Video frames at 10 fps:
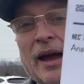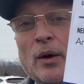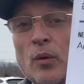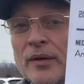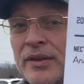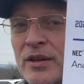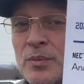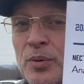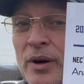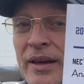And what
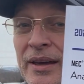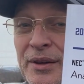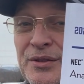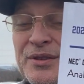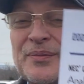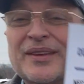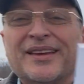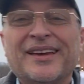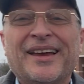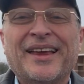this book is,
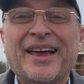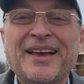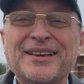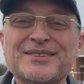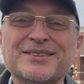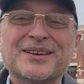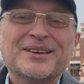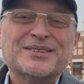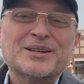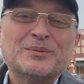it has
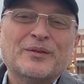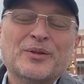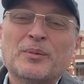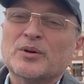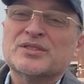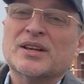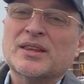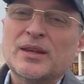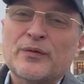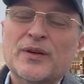some of the most
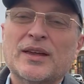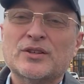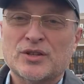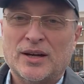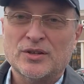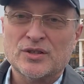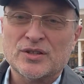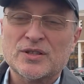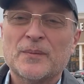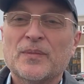significant
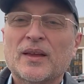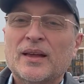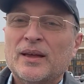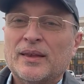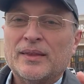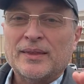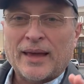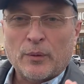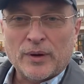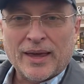changes
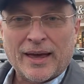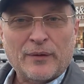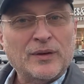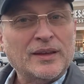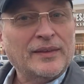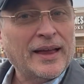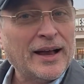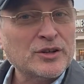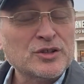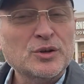that we have in the
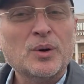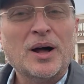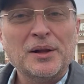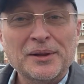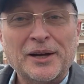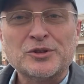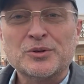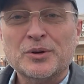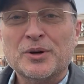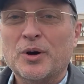National
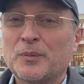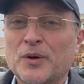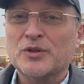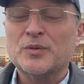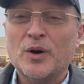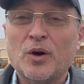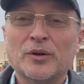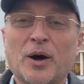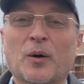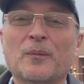Electrical Code because we
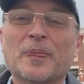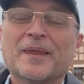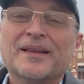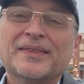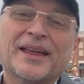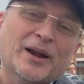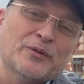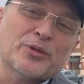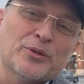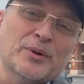all know that
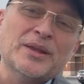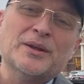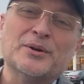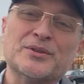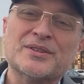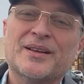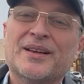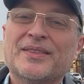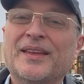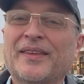every three years
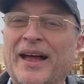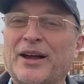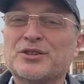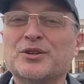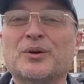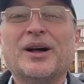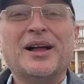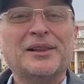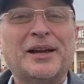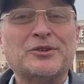the National
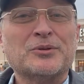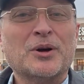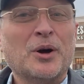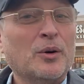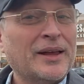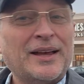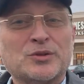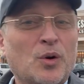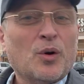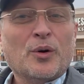Electrical Code
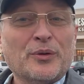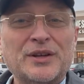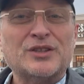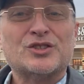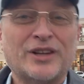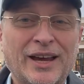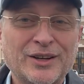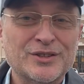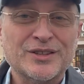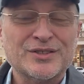has all these
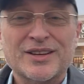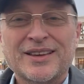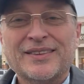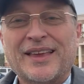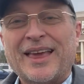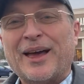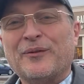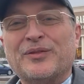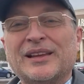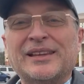changes, they
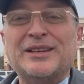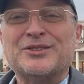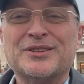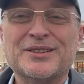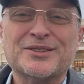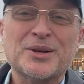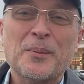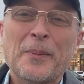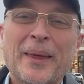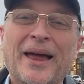have deletions,
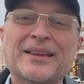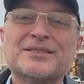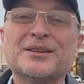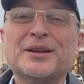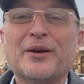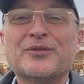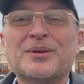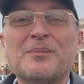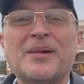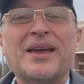and it's enough
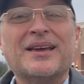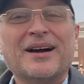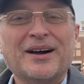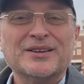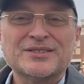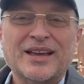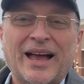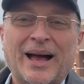to make us